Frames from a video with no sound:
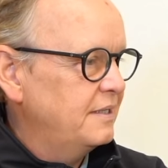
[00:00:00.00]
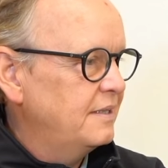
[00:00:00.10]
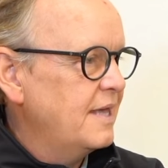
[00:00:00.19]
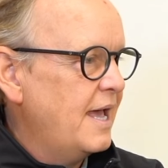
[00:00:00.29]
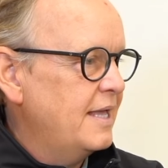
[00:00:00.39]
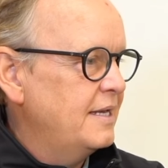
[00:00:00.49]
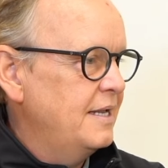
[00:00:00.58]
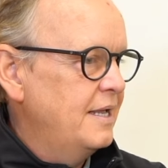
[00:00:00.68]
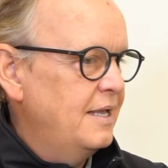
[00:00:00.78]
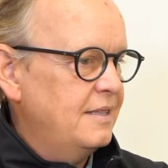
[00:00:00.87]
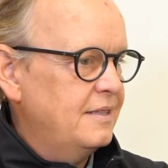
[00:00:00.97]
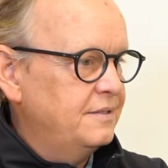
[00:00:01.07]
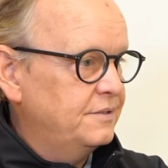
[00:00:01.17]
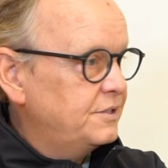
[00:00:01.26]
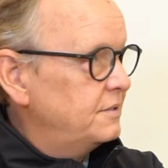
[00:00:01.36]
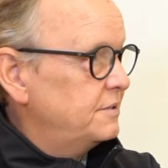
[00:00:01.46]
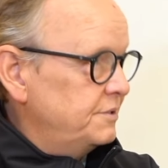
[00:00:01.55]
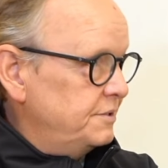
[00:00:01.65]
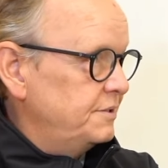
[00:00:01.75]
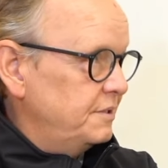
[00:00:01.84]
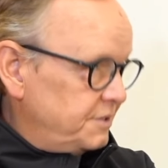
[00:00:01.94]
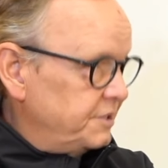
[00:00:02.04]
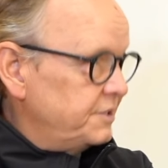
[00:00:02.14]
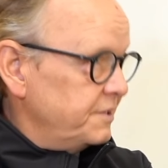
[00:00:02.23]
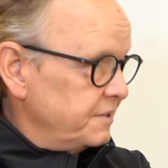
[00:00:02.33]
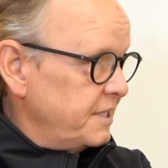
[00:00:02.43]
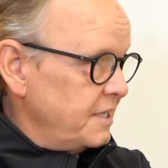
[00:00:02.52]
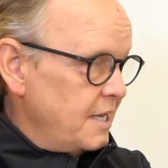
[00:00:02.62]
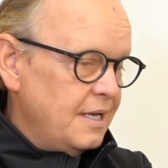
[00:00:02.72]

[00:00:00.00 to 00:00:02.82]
than this systole,